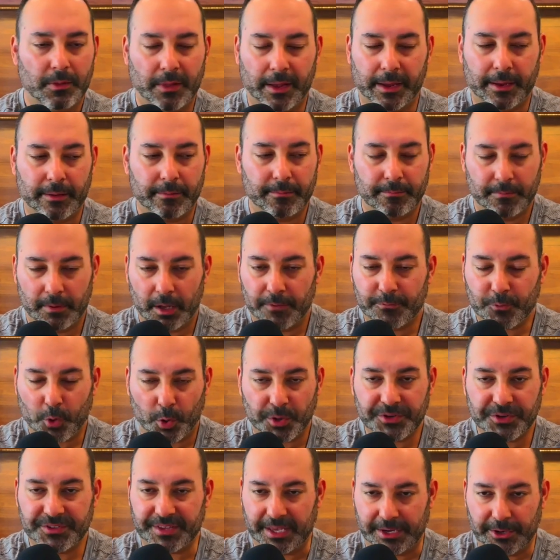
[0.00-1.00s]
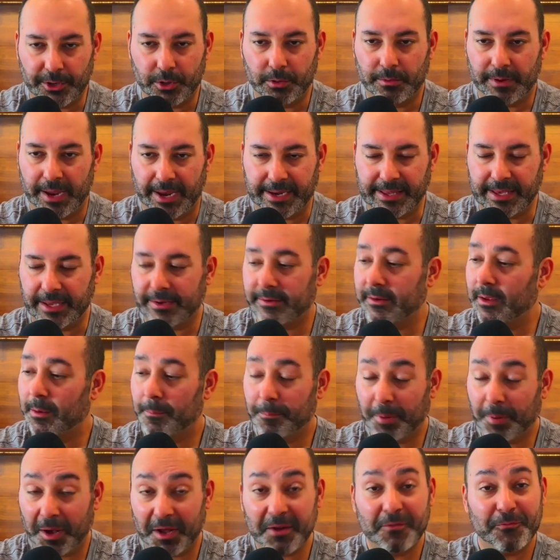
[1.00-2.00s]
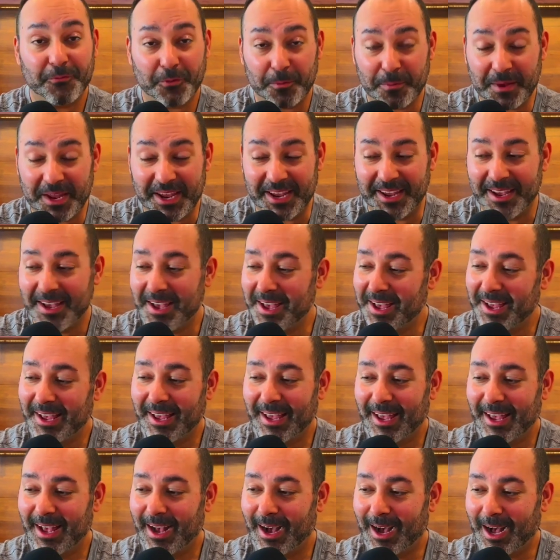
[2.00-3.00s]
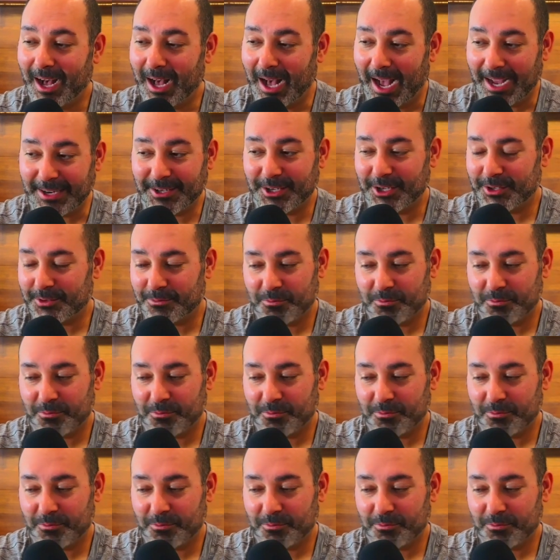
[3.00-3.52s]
Like, of course they do, idiot. But for me, I